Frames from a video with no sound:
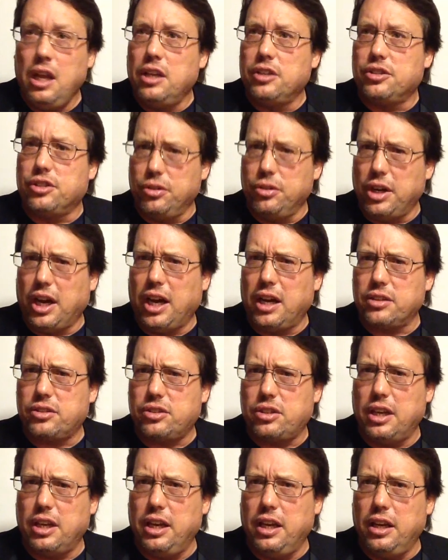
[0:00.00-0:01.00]
So Doc
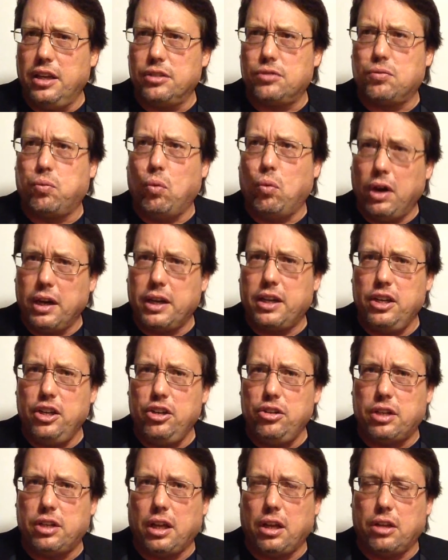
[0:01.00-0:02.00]
says, what can
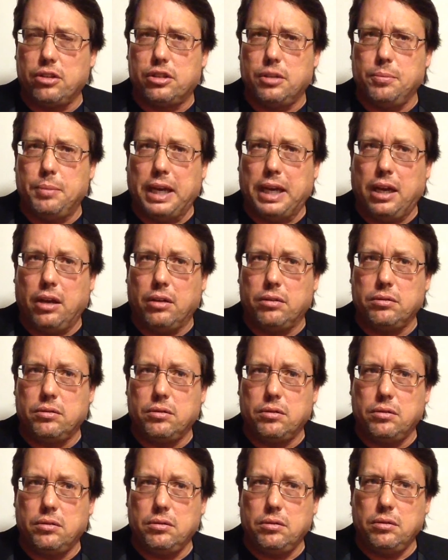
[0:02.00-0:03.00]
you tell us about
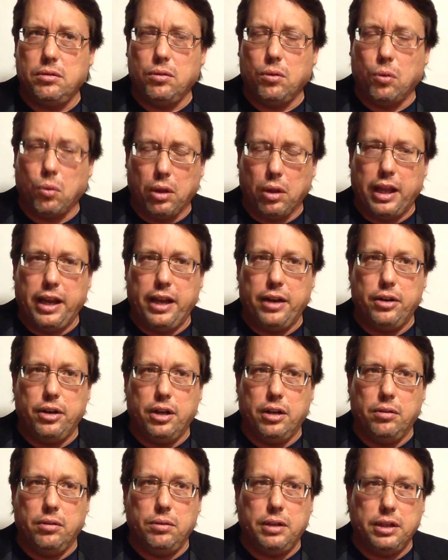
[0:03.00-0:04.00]

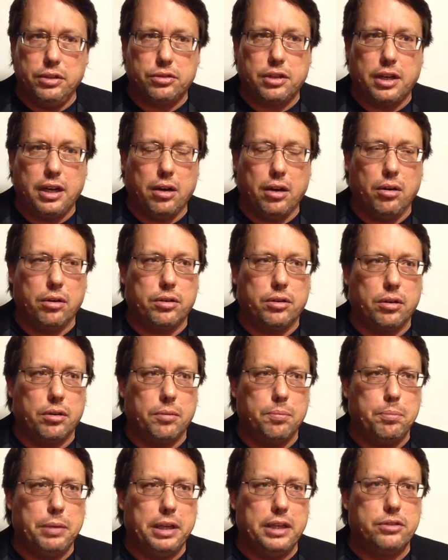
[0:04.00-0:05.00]
Orlando, his
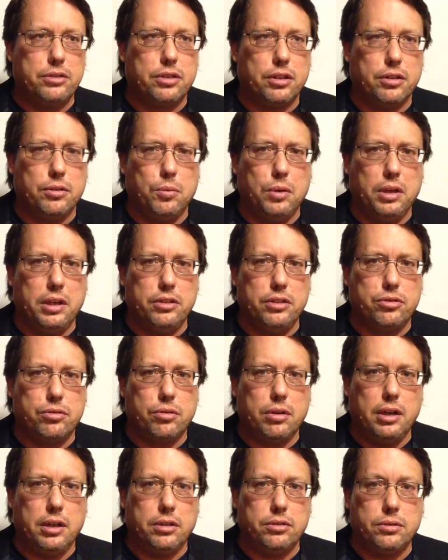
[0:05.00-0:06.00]
character, based on the way he's
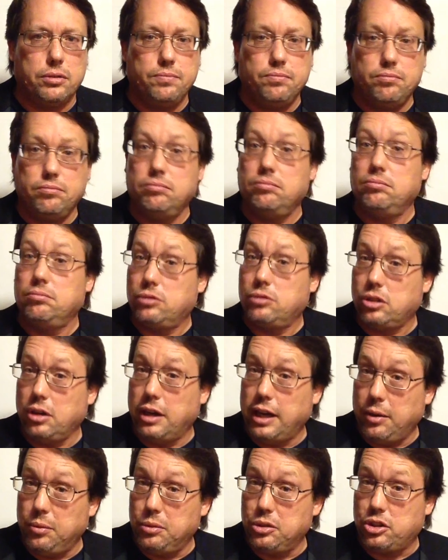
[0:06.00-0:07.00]
dressed?
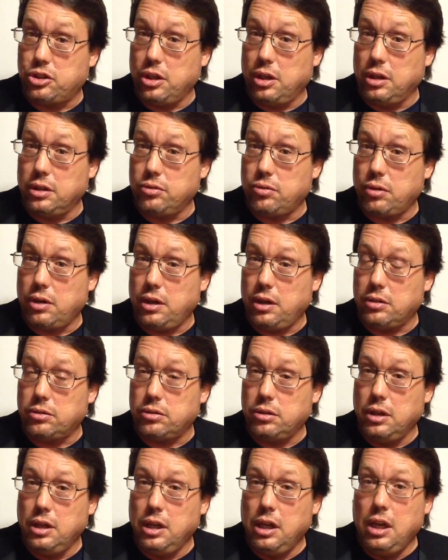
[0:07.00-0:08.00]
So how was John dressed?